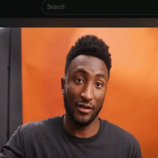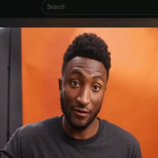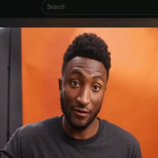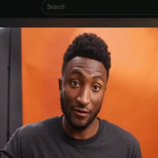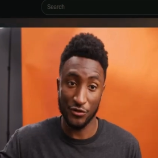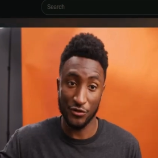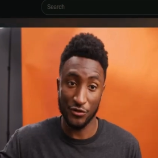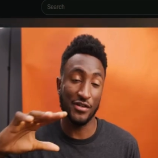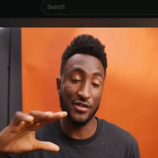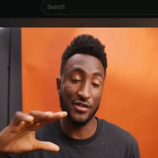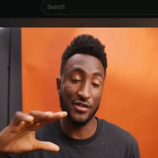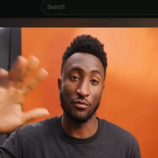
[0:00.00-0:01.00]
if I want,
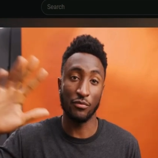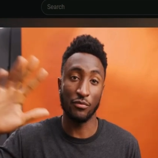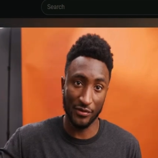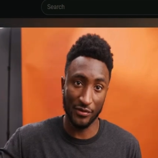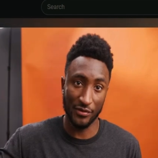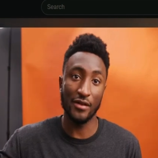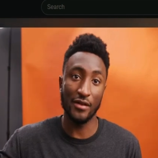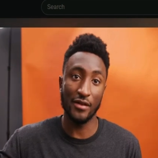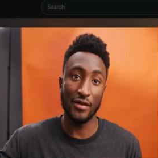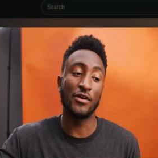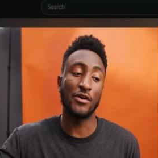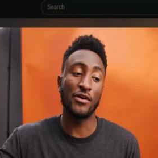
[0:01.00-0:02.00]

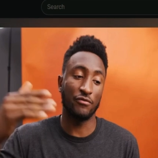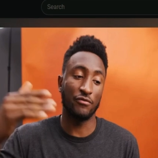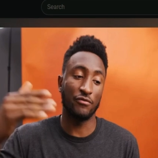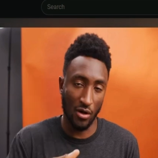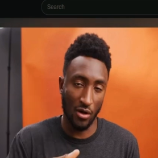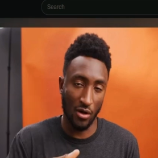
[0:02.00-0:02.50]
I can